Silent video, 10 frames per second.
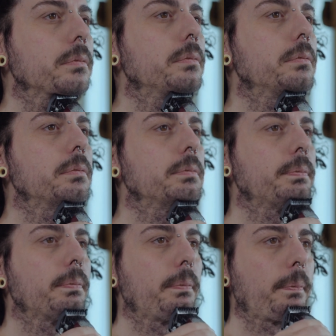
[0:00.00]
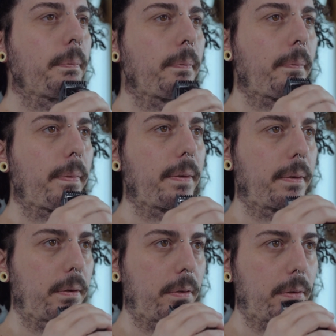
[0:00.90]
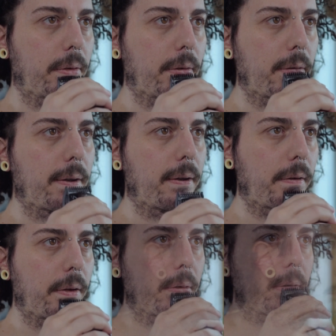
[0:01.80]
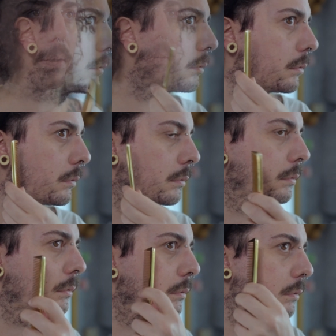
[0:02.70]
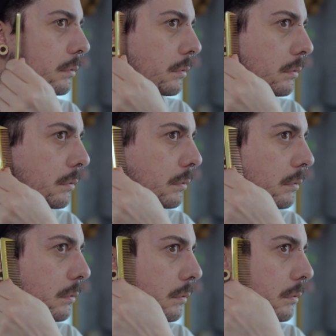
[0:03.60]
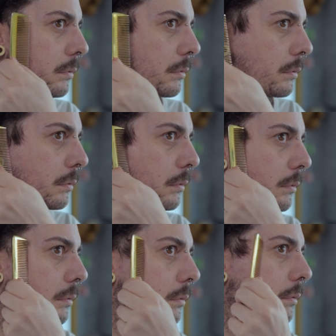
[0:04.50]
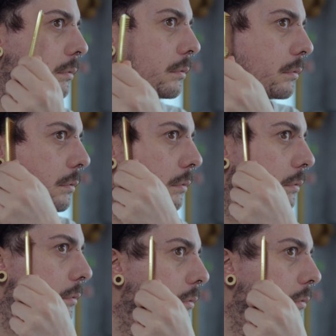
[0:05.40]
we will proceed to use a trimmer to define the contours of the sideburns or, for example, the